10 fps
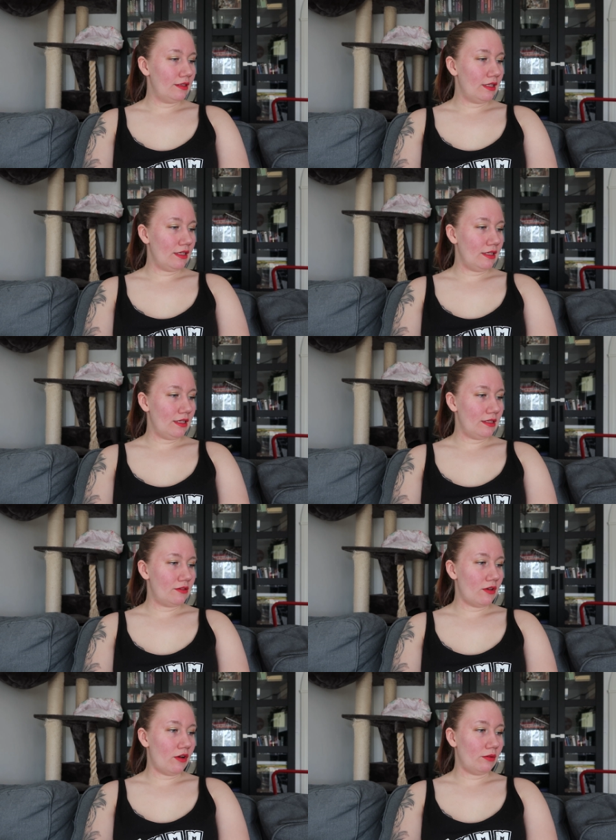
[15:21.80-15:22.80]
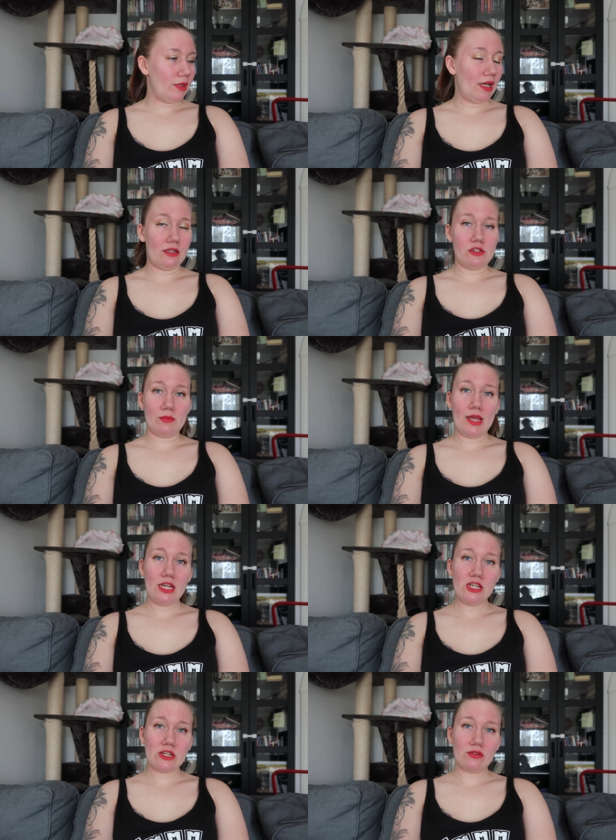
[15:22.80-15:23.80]
that is on Millennium
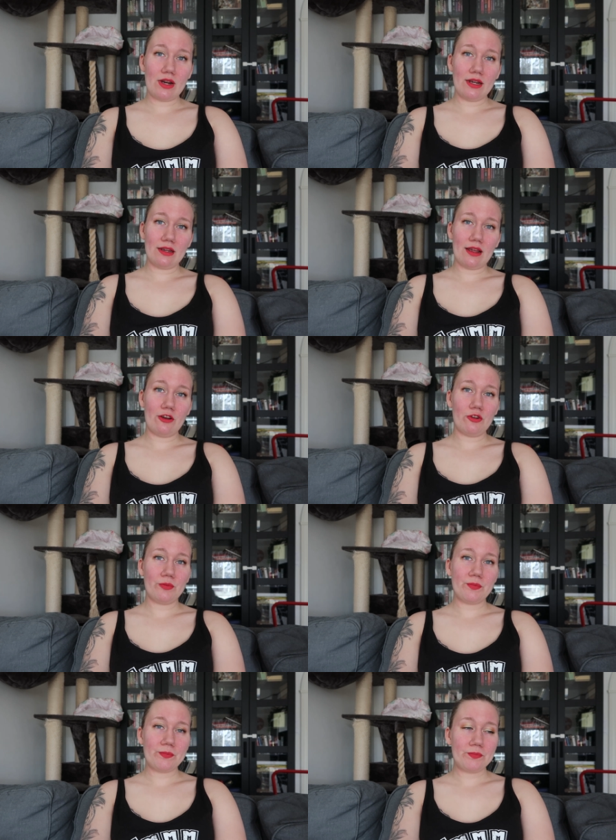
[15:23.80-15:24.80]
Angel right now